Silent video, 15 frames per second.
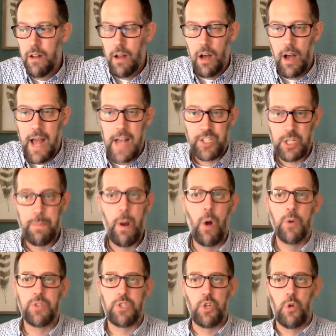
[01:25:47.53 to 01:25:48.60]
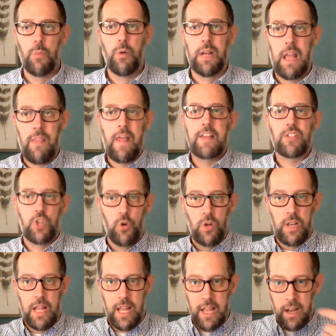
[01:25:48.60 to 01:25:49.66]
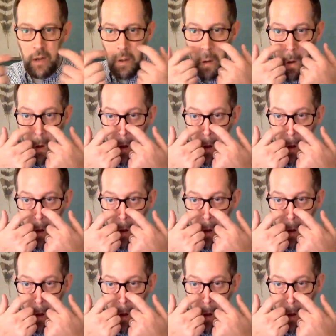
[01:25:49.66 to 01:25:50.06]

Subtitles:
As opposed to bringing that student in,